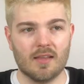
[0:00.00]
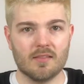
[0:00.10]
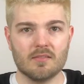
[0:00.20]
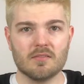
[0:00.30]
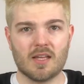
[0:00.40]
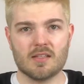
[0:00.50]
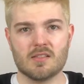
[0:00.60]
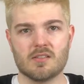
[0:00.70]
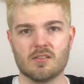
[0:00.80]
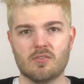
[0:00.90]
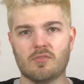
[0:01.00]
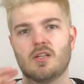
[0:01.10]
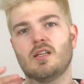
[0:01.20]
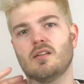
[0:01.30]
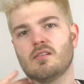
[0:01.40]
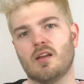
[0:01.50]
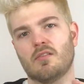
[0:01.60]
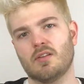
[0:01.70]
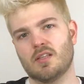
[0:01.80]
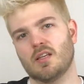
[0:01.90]
and that's already
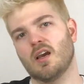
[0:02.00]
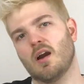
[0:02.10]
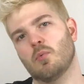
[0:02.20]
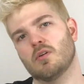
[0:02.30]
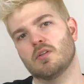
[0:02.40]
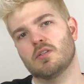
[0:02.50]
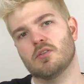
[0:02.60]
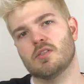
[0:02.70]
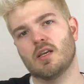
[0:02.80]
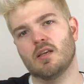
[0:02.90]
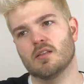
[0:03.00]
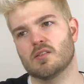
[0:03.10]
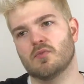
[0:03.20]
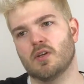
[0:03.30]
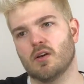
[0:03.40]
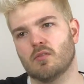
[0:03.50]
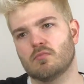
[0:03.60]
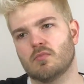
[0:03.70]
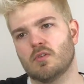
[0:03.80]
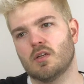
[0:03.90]
everything I wanted to say in this video.
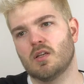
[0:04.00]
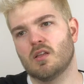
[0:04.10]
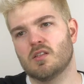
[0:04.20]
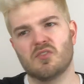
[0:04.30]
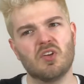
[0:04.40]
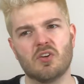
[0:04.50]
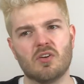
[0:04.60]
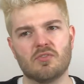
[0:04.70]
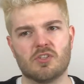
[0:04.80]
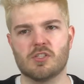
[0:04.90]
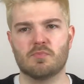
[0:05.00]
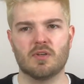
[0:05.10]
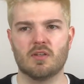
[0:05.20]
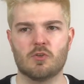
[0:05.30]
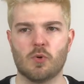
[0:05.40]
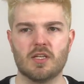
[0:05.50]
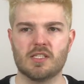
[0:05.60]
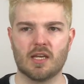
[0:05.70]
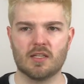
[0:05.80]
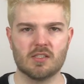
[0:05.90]
So it could have just been 20
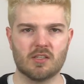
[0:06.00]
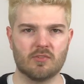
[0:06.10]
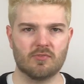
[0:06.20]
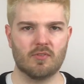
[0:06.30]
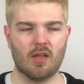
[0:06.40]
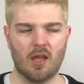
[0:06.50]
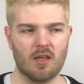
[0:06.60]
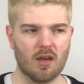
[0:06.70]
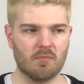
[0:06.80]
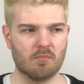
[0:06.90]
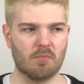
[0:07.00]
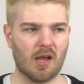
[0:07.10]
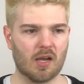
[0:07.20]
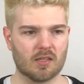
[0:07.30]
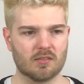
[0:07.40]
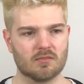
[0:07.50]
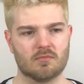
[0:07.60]
seconds of, hey, I'm back.